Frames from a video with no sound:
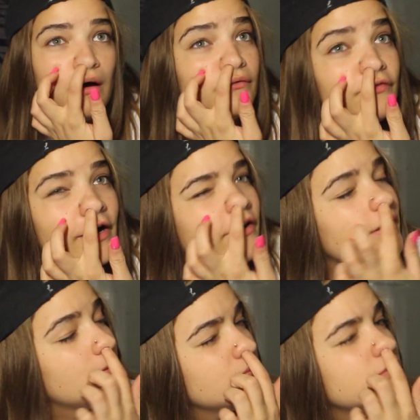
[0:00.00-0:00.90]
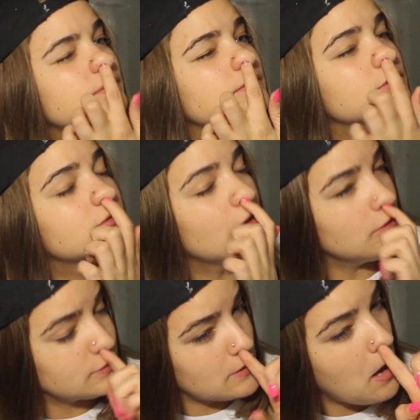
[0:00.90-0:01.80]
A very
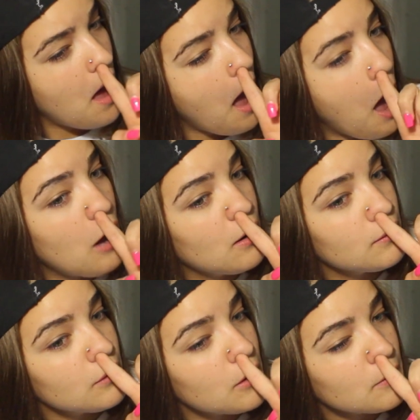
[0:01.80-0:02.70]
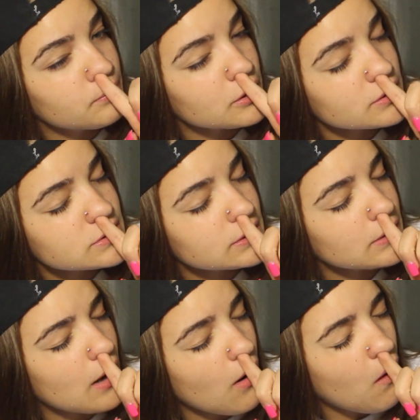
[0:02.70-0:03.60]
gross person.
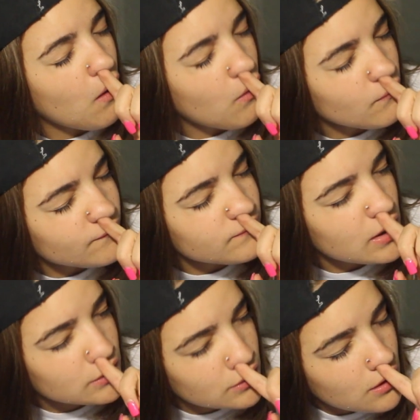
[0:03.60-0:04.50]
Oh, fuck.